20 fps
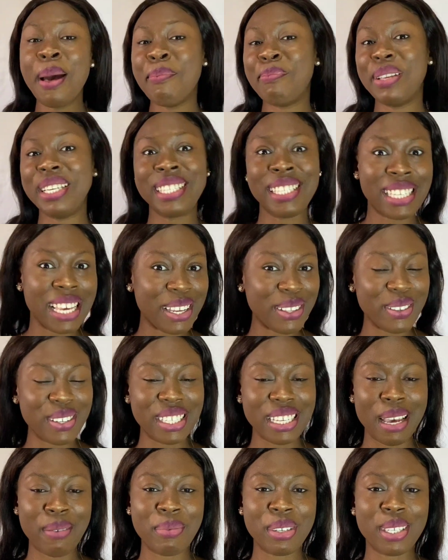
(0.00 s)
please take no
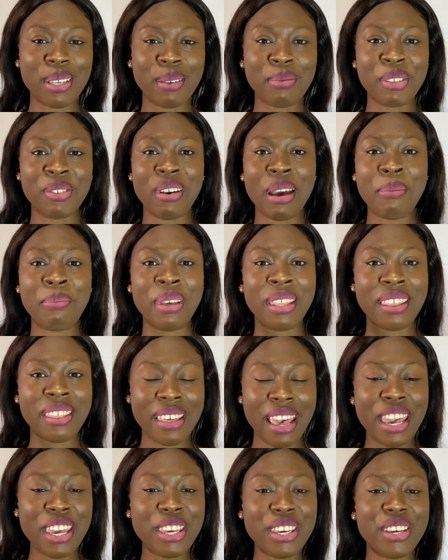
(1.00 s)
time in subscribing.
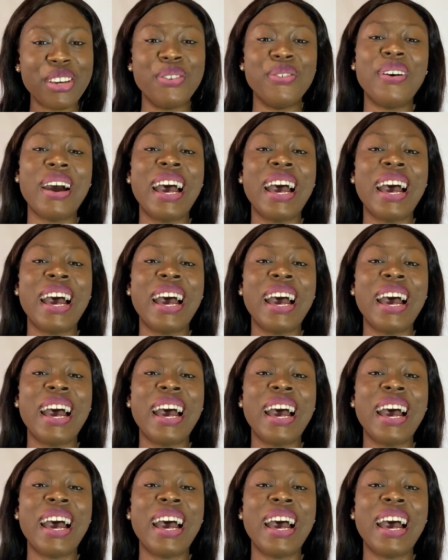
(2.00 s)
Thank you.